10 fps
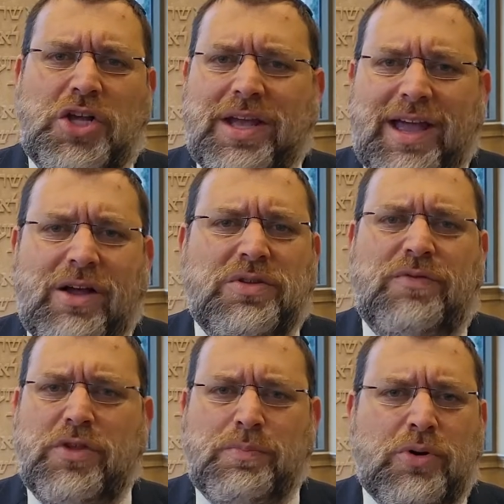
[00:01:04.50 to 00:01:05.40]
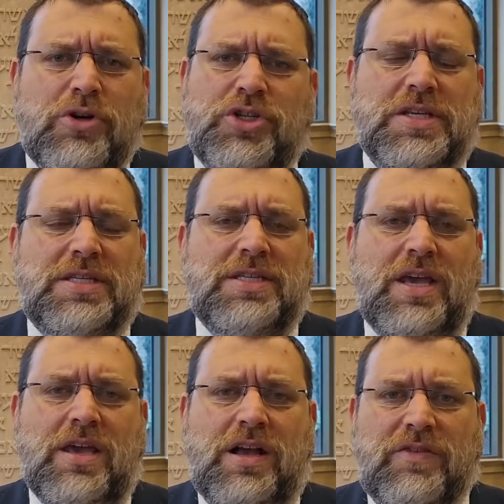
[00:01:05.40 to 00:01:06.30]
account of the
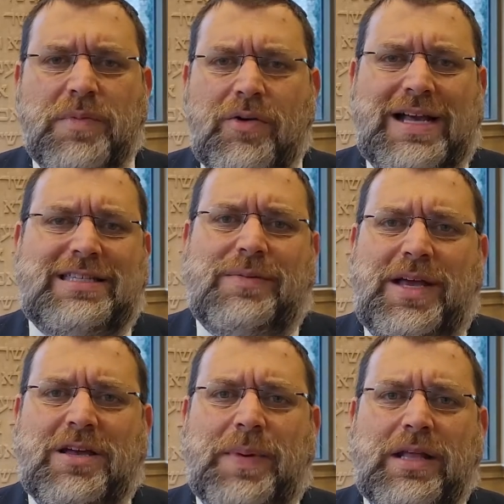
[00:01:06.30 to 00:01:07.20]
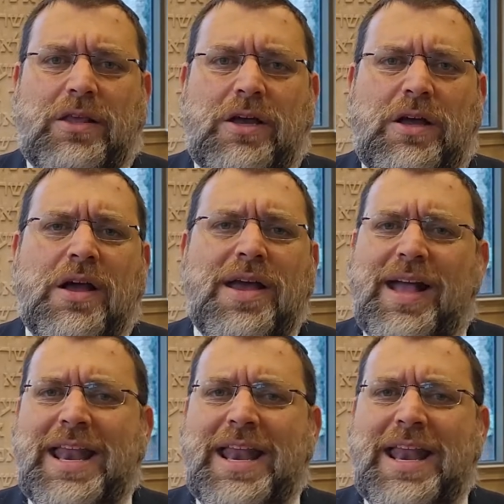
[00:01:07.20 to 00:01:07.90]
purchase of Maras HaMachpelah